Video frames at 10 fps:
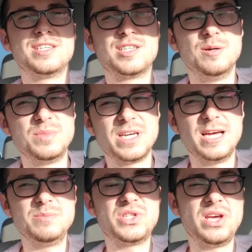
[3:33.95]

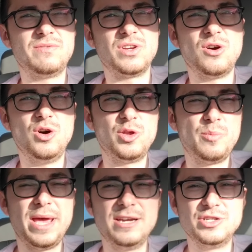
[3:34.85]
Sometimes they have to call their
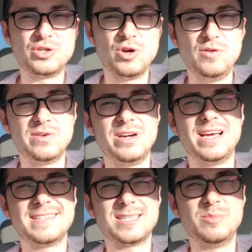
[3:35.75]
manager over and
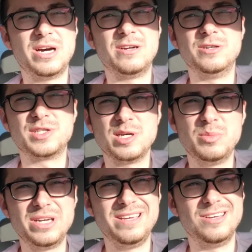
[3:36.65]
ask about it, or
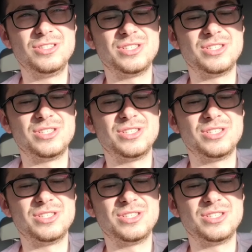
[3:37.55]
somebody else.